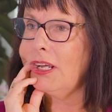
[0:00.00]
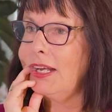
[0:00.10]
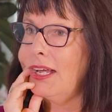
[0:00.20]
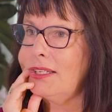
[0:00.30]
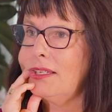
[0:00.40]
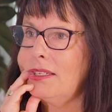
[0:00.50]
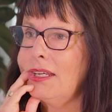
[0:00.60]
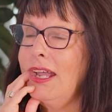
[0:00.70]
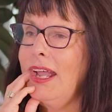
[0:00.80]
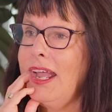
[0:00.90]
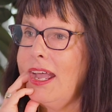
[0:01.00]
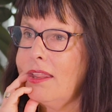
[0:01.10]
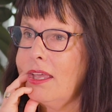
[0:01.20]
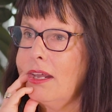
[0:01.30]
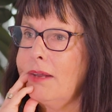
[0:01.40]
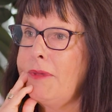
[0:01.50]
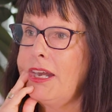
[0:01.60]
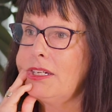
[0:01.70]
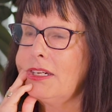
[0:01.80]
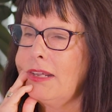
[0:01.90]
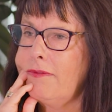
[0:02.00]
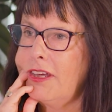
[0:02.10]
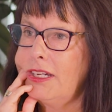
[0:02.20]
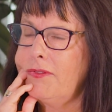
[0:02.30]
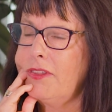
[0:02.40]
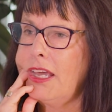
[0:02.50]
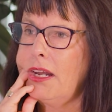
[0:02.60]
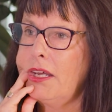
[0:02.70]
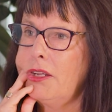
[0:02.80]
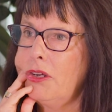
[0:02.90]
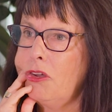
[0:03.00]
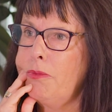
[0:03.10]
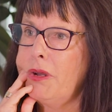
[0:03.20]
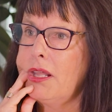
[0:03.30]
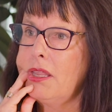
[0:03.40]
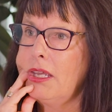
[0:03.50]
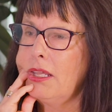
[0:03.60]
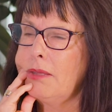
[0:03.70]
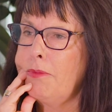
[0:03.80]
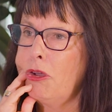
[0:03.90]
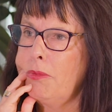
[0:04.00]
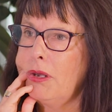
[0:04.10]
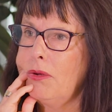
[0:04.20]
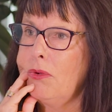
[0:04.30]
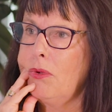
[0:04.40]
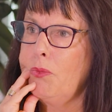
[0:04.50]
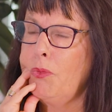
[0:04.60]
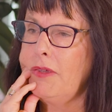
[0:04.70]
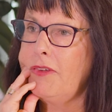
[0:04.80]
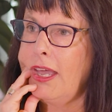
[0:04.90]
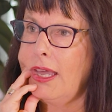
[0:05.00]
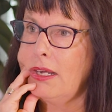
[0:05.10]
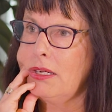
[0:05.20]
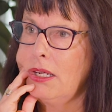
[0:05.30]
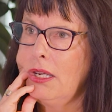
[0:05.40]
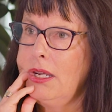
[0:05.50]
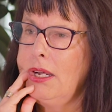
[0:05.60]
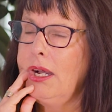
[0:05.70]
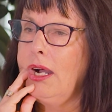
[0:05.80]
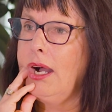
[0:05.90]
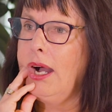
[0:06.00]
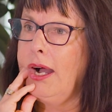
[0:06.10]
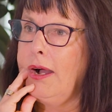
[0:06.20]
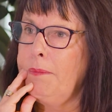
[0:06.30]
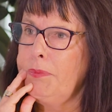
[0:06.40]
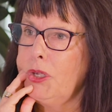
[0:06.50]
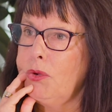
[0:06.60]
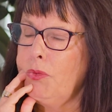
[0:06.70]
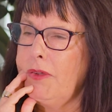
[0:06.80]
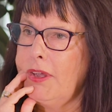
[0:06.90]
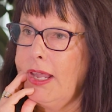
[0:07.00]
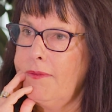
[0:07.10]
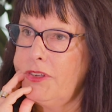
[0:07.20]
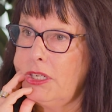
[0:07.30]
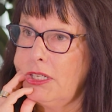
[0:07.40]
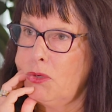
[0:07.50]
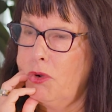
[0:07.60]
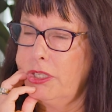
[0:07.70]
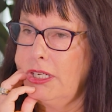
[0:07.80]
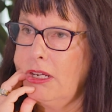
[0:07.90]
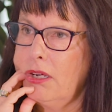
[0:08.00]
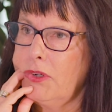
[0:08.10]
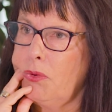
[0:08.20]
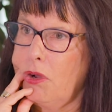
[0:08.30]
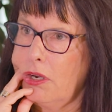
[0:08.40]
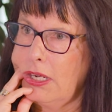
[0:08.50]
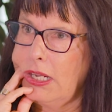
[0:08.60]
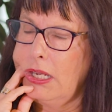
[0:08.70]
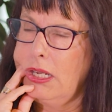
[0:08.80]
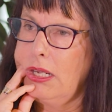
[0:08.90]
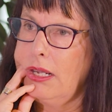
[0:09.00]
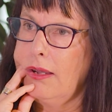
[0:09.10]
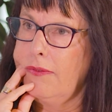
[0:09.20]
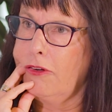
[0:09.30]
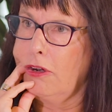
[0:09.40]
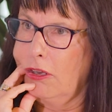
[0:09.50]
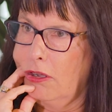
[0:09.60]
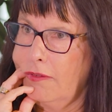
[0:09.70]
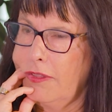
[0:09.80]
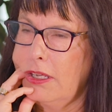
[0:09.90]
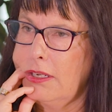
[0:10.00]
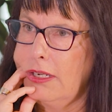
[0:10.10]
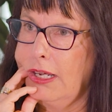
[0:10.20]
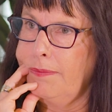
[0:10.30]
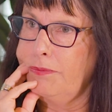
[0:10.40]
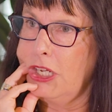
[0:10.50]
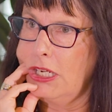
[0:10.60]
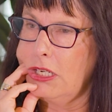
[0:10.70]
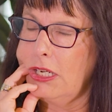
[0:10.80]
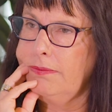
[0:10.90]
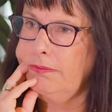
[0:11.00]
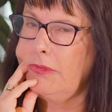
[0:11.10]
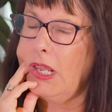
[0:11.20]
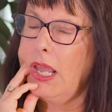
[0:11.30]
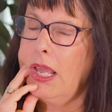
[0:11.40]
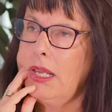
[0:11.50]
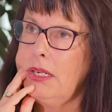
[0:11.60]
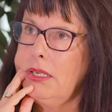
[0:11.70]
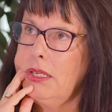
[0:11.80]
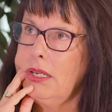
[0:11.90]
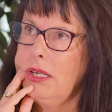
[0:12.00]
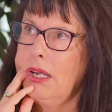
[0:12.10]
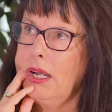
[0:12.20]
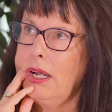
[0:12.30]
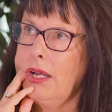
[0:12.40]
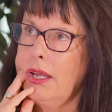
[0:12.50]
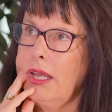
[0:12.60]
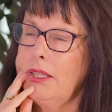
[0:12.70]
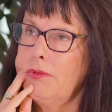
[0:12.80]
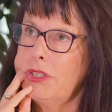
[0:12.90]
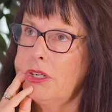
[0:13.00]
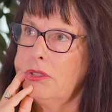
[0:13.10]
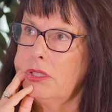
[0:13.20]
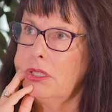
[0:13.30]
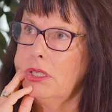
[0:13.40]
classes, how they're going to manage to get funding for that, I don't know. But I think at the moment we've emphasised quantity over quality for a lot of the teaching. And the result